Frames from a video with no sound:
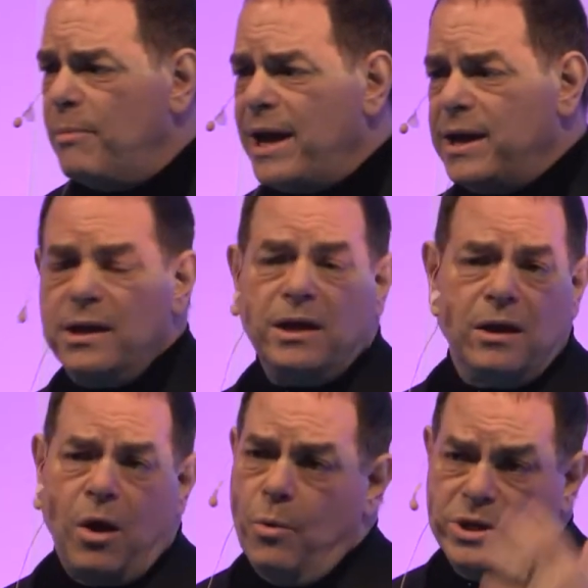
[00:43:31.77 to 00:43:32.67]
My kid
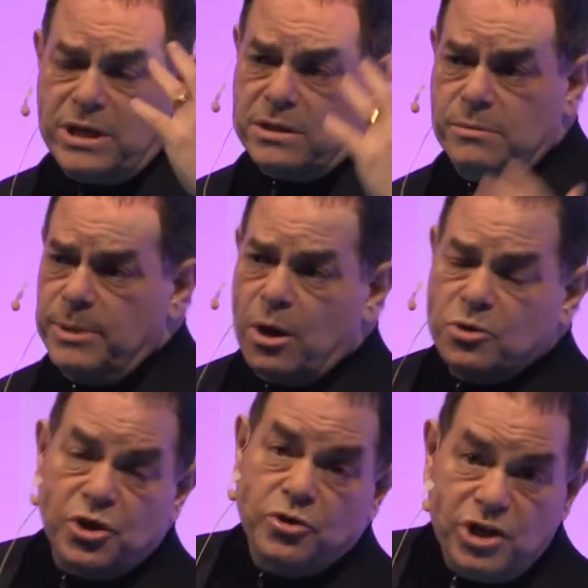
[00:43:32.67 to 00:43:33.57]
always says to me, go
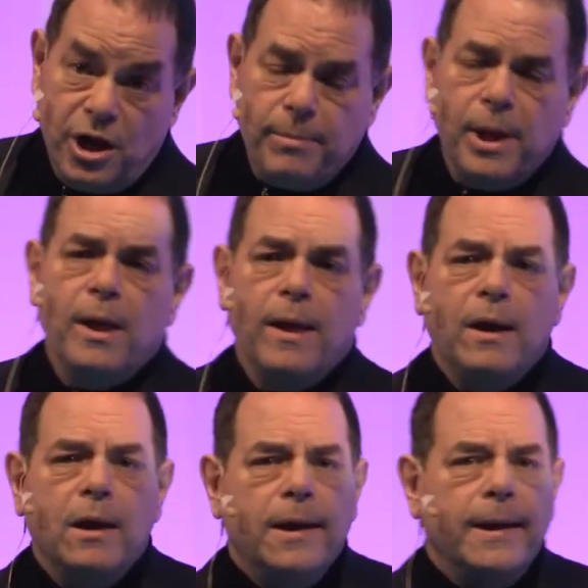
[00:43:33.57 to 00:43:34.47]
search it up
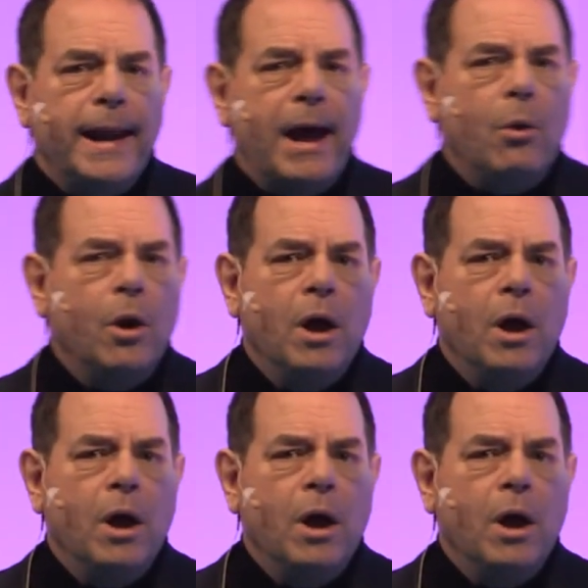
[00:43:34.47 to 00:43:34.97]
now.